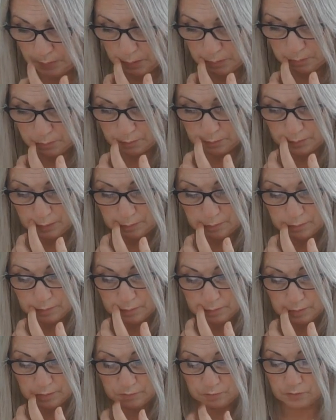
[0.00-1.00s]
So that's to
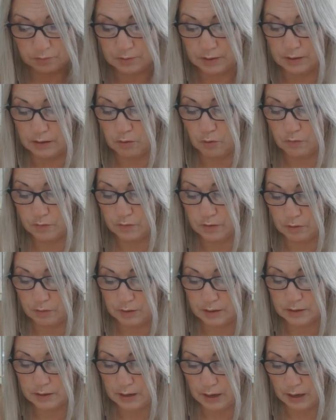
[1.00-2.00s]
see if there's any
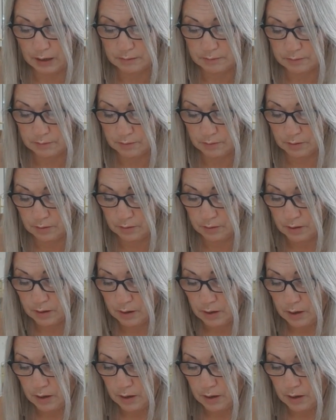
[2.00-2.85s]
ovarian cancer.